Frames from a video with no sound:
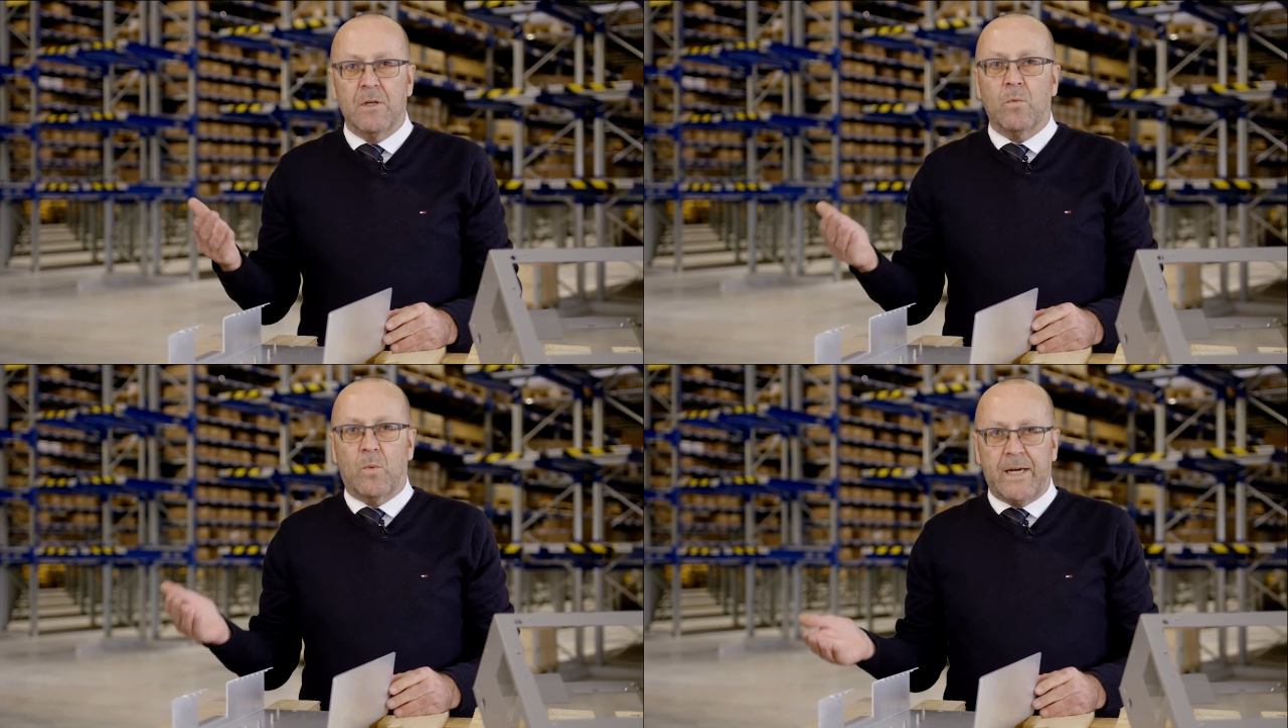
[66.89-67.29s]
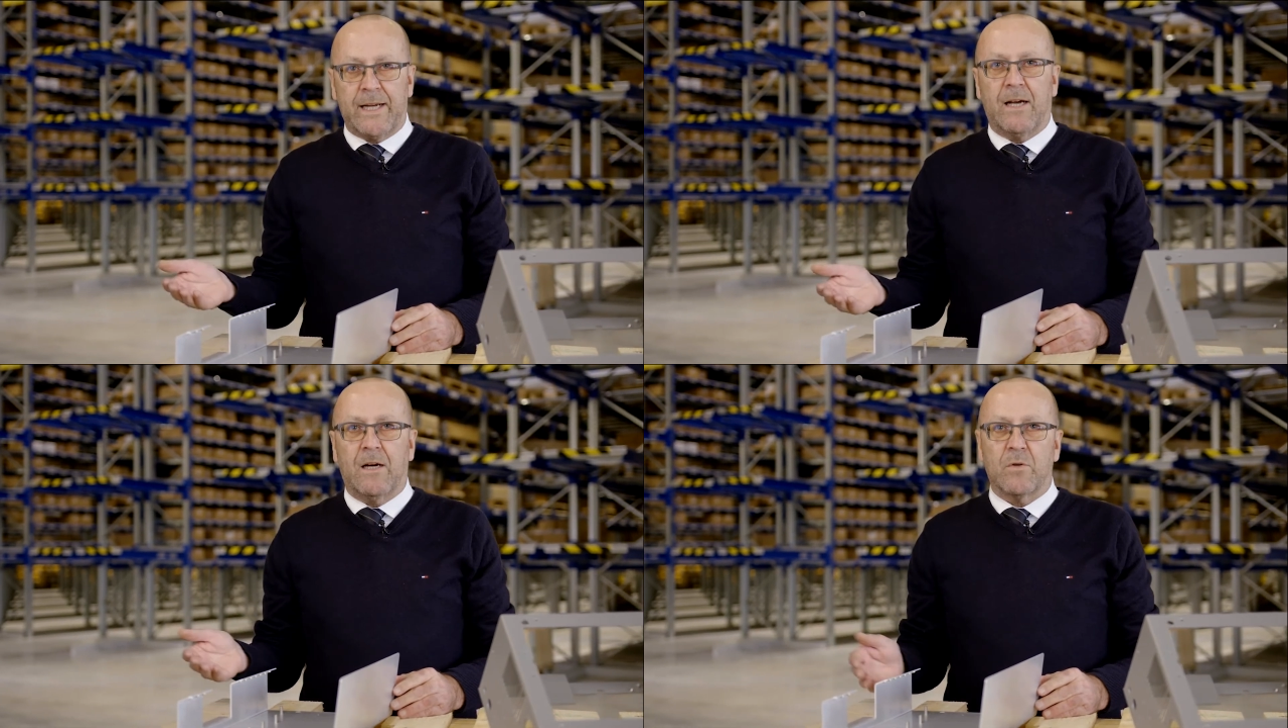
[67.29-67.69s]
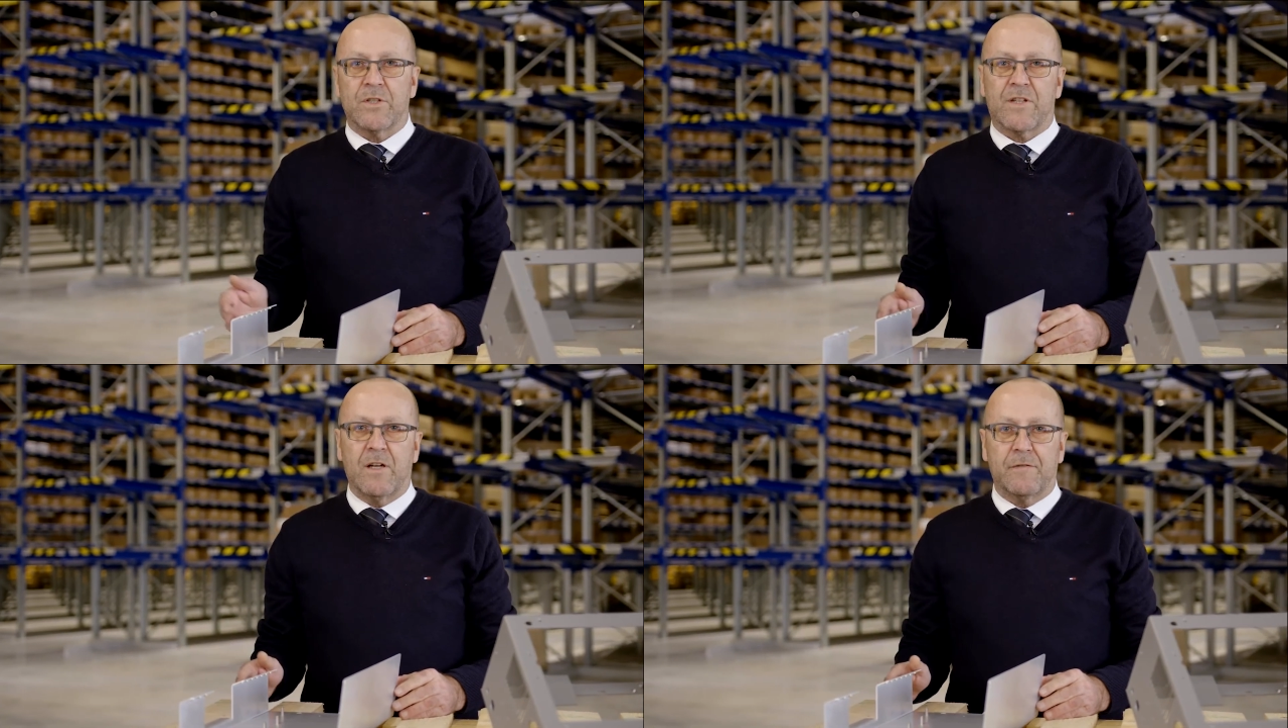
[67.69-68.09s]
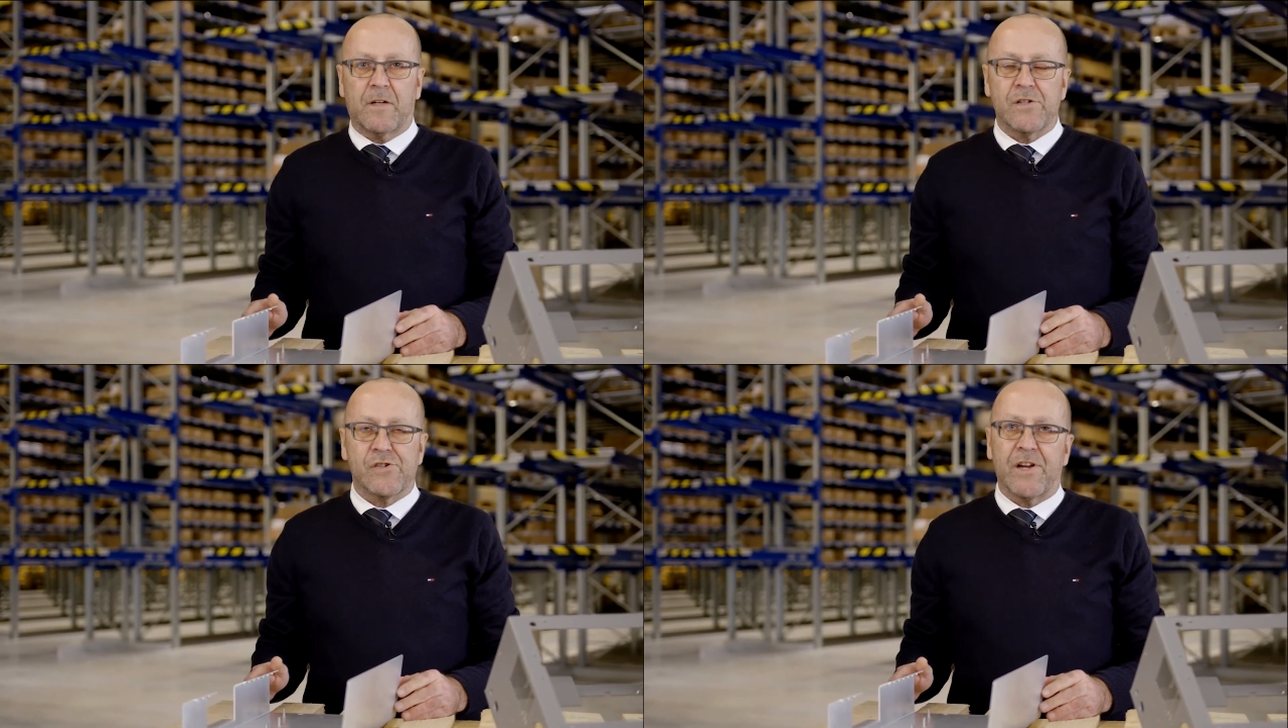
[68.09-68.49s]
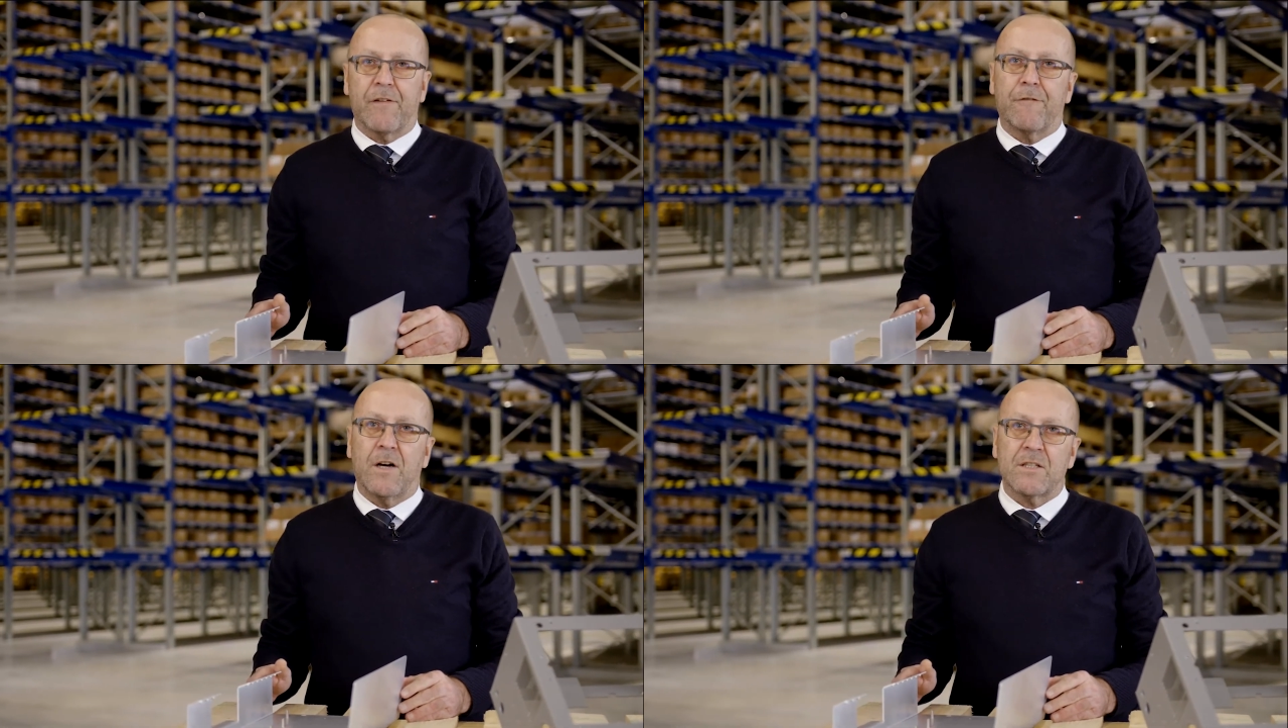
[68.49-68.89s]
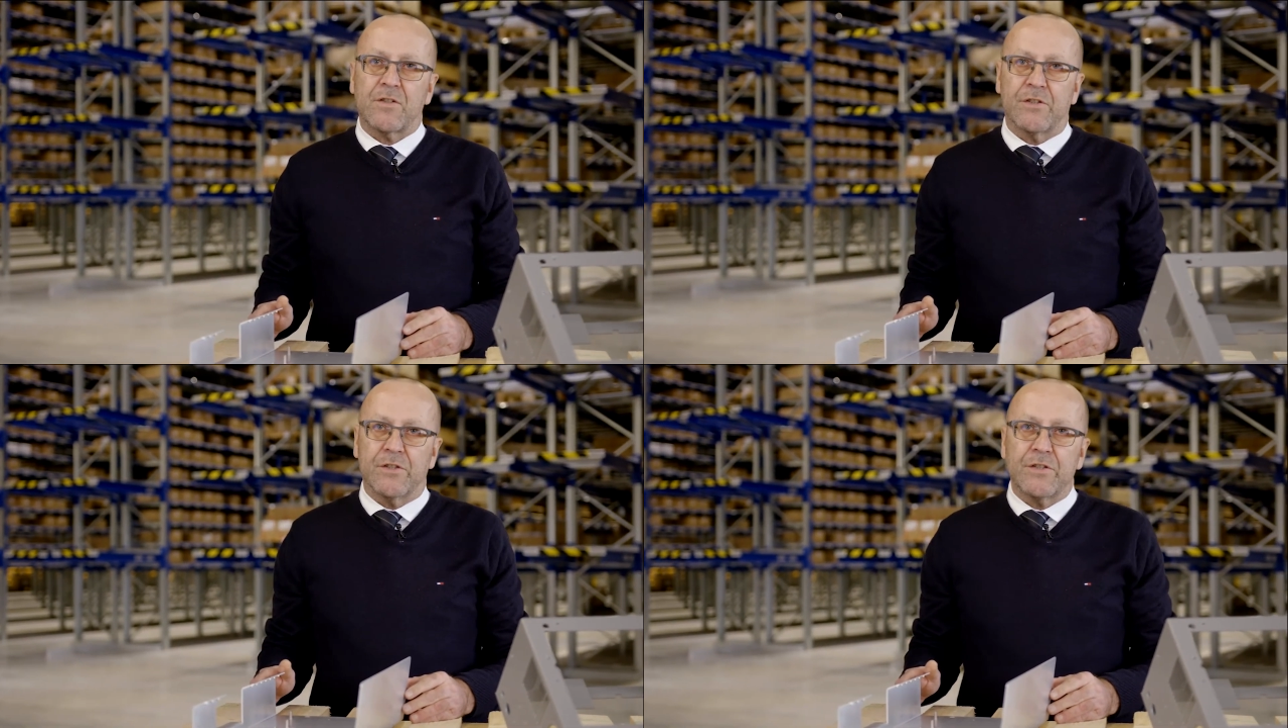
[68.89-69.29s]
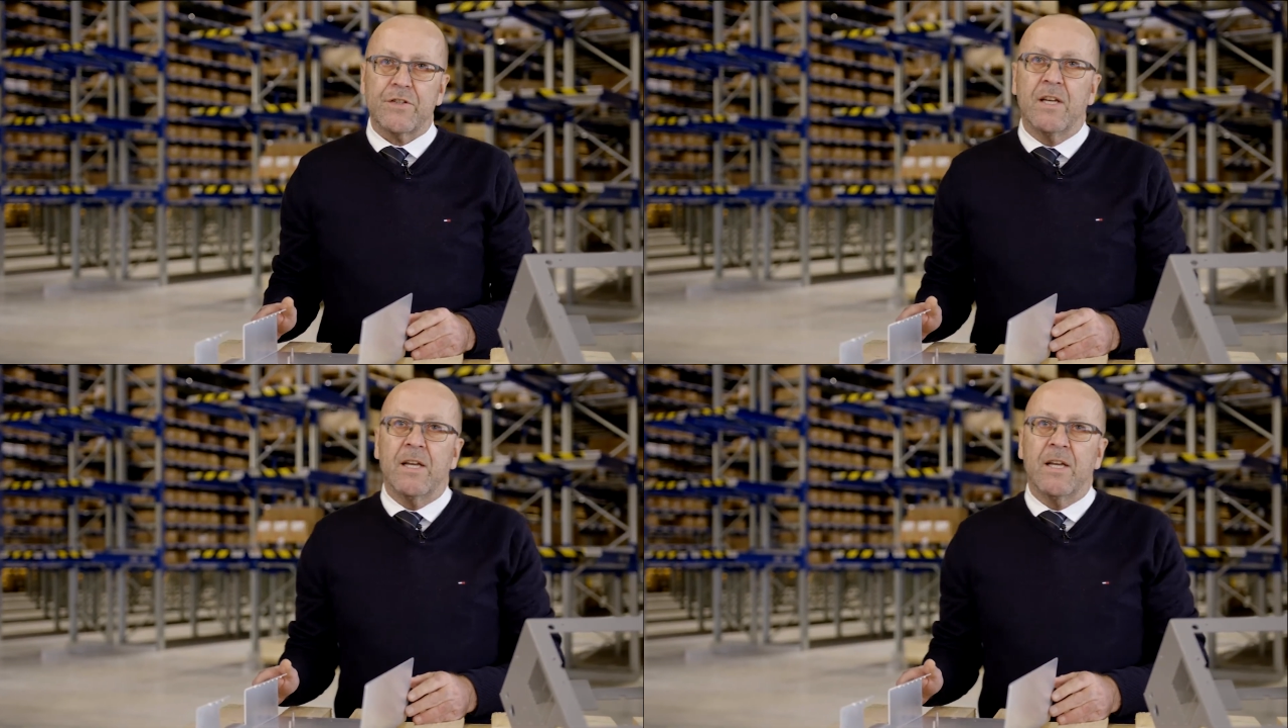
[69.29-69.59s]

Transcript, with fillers: via our self-clinching fasteners